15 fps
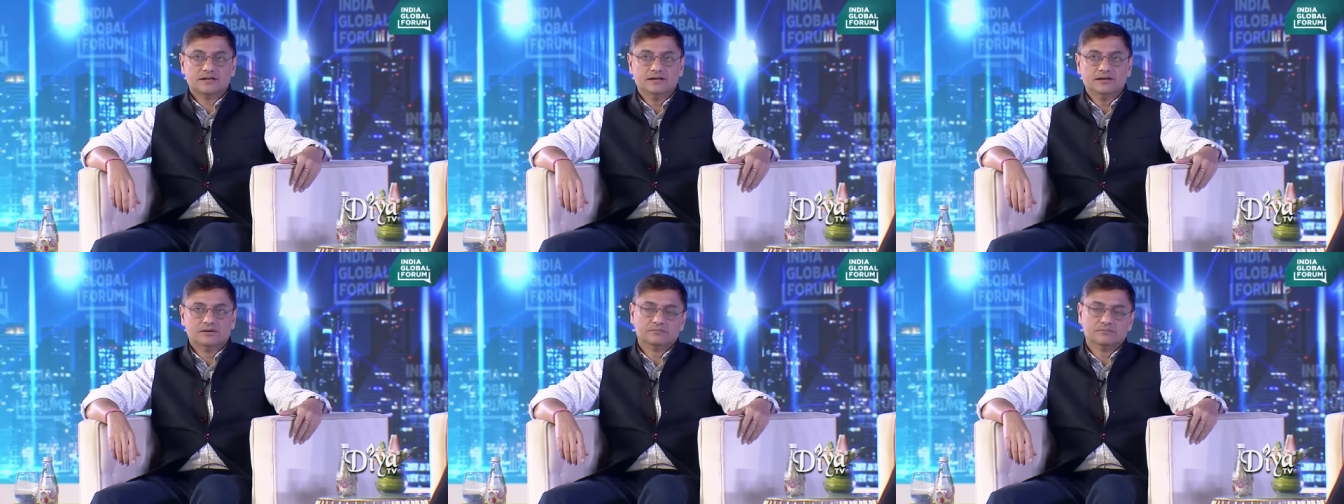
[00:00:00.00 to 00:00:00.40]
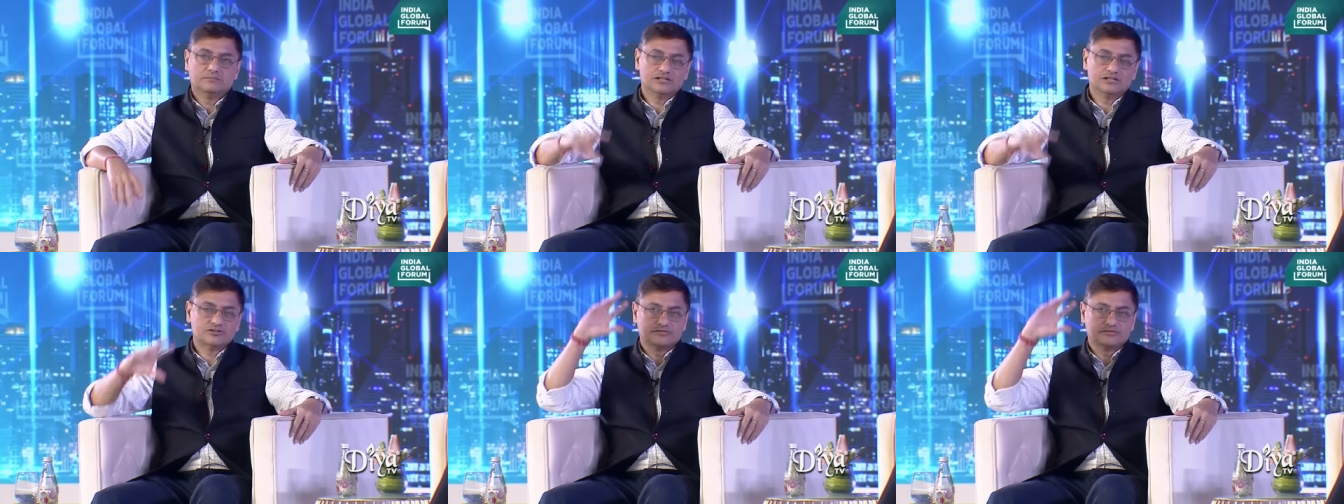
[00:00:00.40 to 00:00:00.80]
you know,
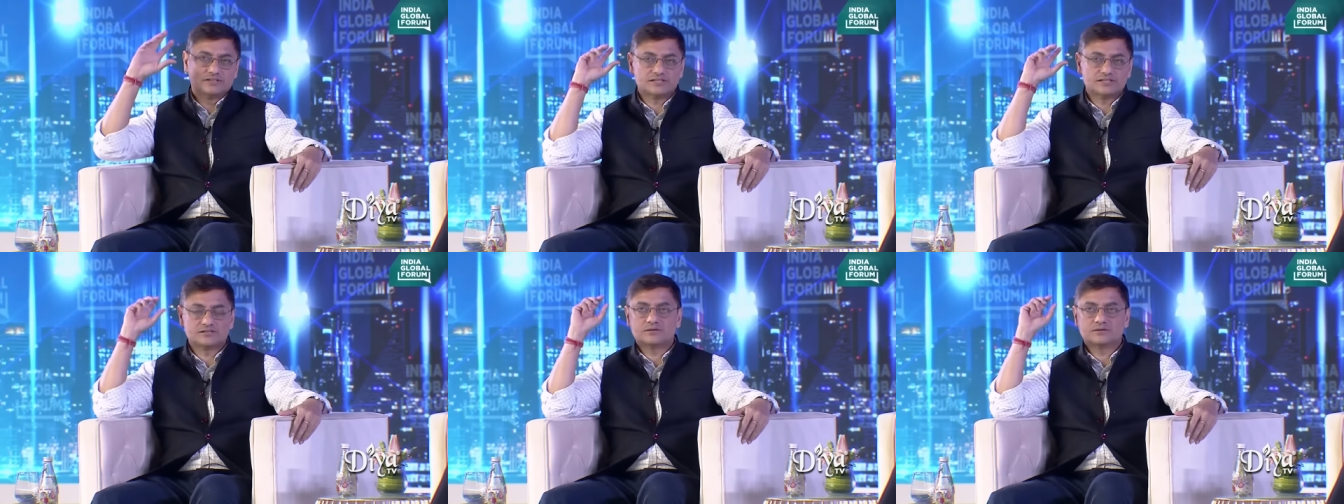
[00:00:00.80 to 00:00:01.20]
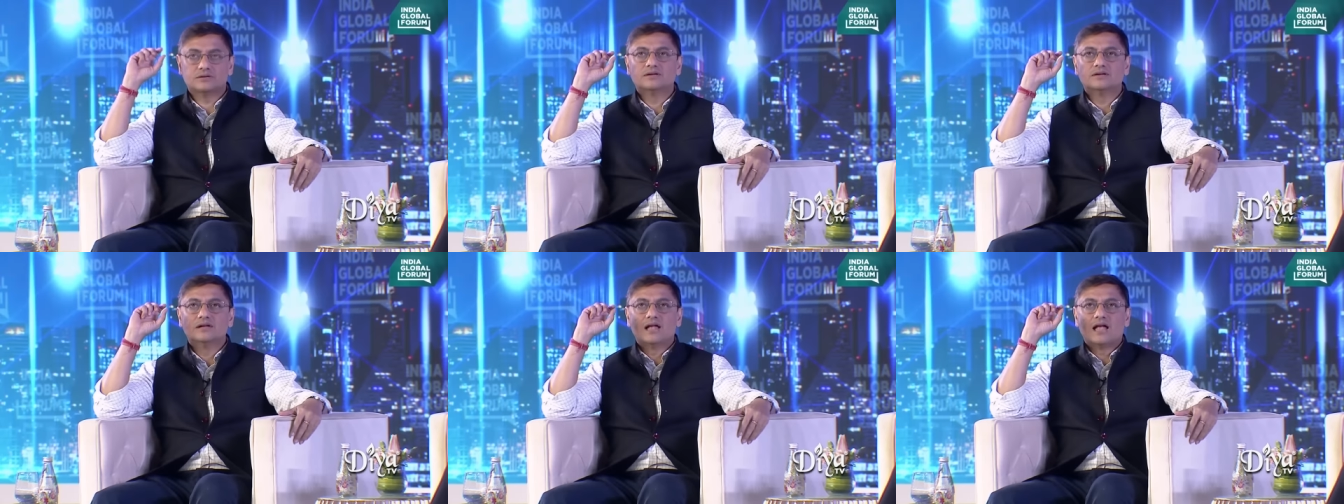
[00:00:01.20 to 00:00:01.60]
much of this
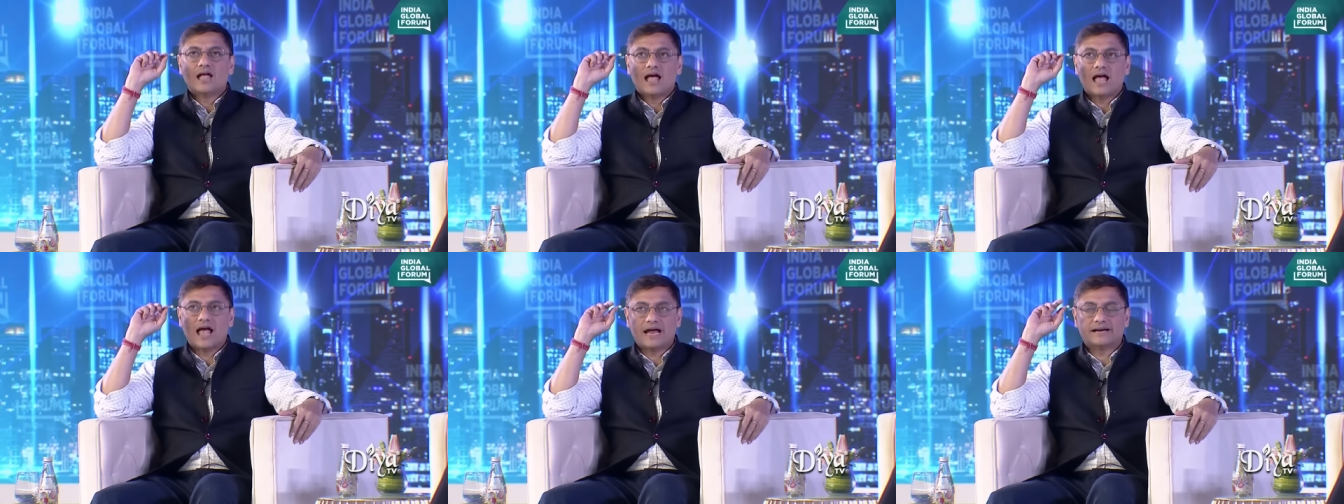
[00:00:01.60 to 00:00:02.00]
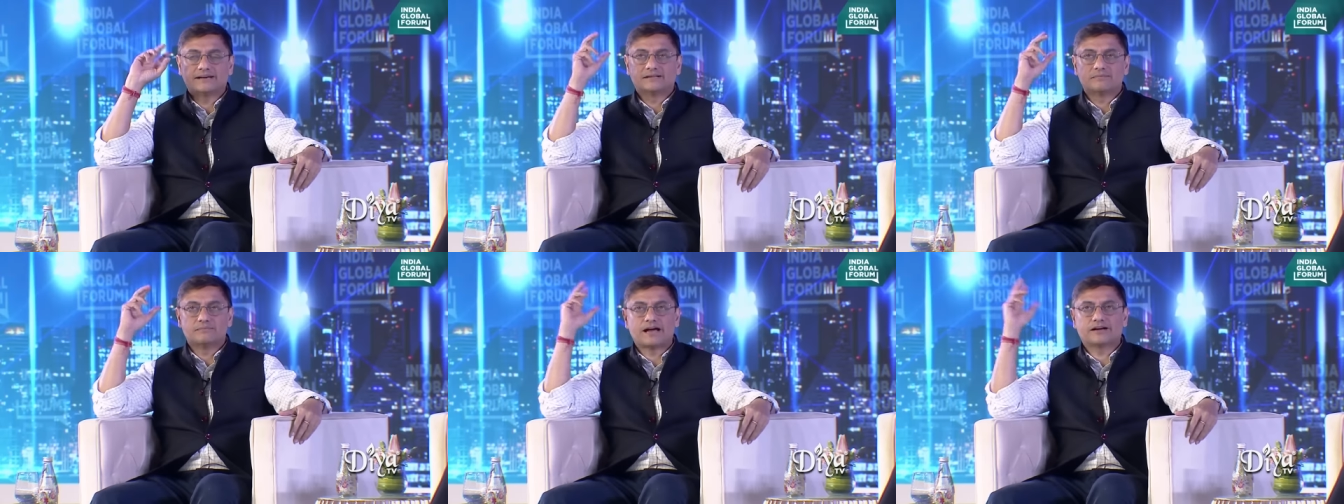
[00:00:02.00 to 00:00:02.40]
had
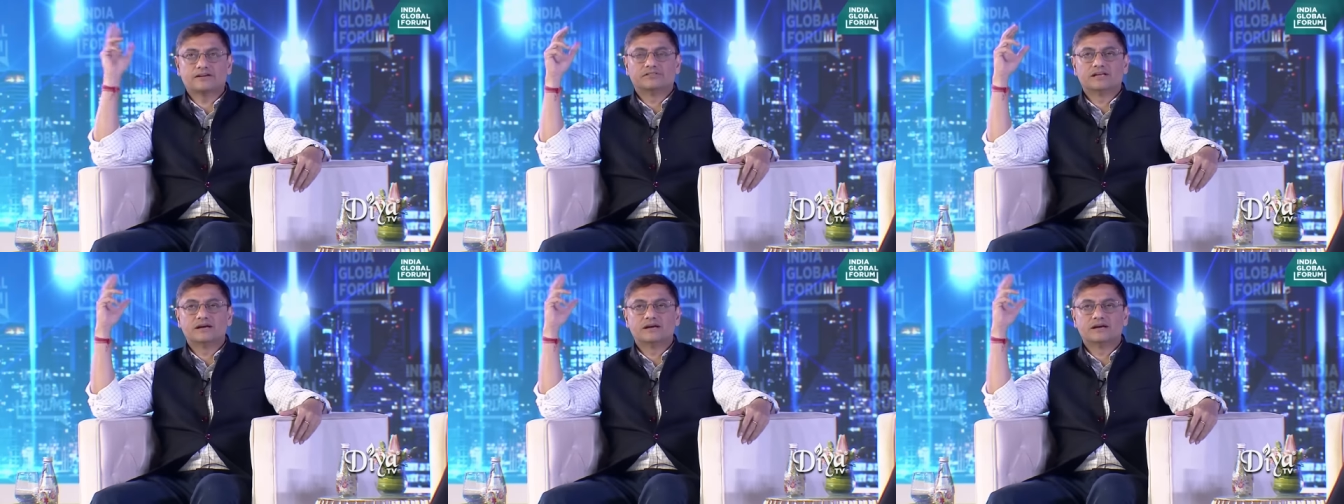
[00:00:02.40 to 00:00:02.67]
at the back of